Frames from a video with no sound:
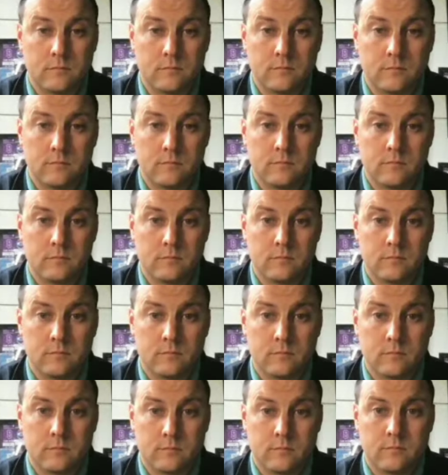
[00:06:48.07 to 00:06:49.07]

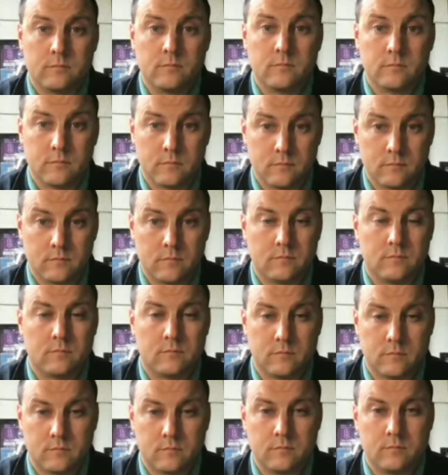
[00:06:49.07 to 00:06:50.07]

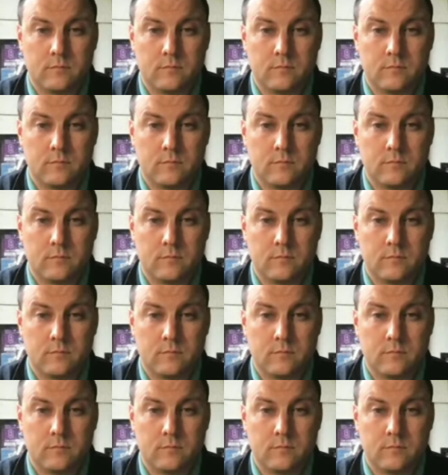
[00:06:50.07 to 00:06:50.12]
This person isn't speaking.